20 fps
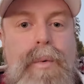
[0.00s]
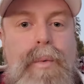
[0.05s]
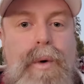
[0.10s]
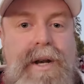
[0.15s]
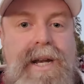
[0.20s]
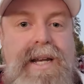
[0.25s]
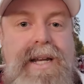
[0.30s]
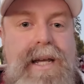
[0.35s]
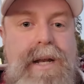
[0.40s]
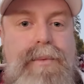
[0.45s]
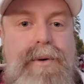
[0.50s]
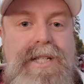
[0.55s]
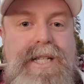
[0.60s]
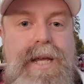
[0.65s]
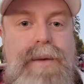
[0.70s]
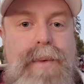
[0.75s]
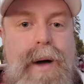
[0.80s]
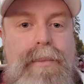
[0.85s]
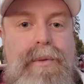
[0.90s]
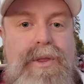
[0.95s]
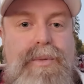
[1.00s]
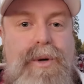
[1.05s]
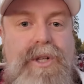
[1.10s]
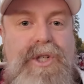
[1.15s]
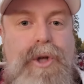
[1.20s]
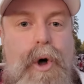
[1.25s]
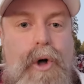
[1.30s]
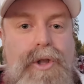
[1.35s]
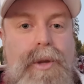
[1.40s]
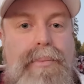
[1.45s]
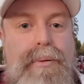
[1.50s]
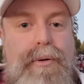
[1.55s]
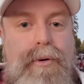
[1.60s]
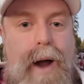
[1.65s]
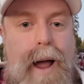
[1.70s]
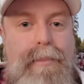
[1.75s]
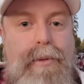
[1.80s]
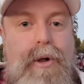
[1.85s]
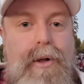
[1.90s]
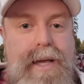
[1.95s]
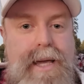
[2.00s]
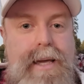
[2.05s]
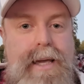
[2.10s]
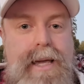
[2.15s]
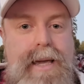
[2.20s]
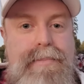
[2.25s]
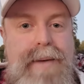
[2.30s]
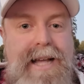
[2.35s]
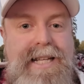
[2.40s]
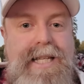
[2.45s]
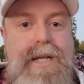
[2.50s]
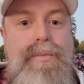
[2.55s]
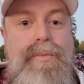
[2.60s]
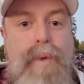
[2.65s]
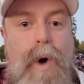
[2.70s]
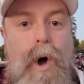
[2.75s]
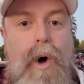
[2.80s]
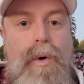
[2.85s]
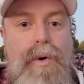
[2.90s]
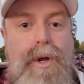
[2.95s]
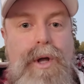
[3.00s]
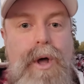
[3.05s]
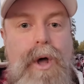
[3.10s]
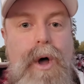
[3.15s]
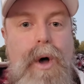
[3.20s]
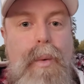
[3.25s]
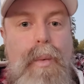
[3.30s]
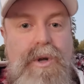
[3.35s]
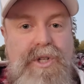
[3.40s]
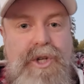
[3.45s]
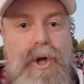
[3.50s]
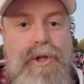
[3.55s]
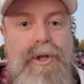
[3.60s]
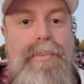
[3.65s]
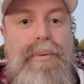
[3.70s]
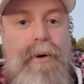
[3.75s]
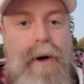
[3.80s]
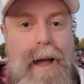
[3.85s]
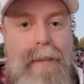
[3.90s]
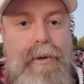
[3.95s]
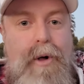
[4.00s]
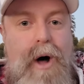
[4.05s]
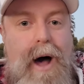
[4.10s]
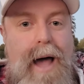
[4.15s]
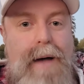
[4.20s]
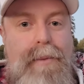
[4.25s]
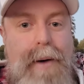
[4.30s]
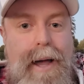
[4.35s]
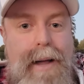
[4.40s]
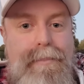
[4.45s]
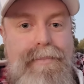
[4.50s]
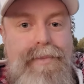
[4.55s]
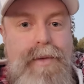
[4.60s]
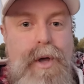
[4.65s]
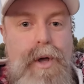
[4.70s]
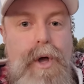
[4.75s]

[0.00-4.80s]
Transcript: what he did was he went with what's called the primal, he, he basically rode what's called the primal highway.